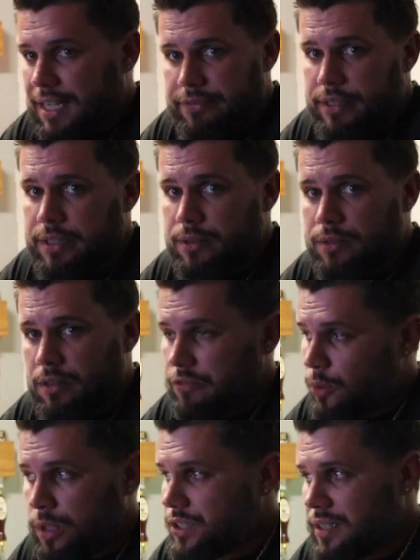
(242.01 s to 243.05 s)
have to do.
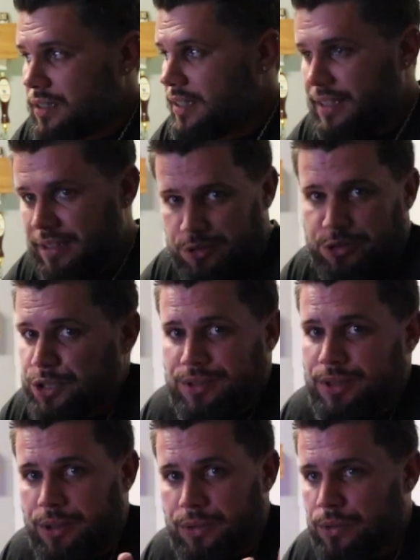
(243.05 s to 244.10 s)
Unfortunately, there's just
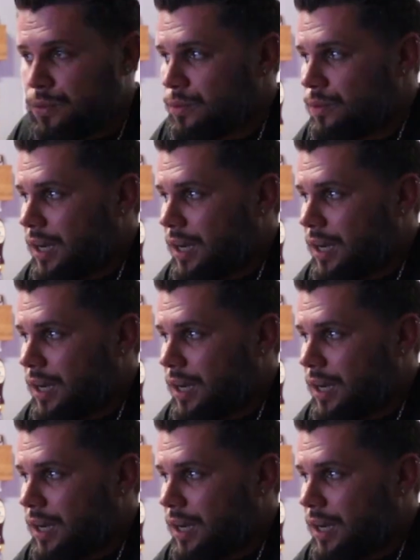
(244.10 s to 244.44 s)
no...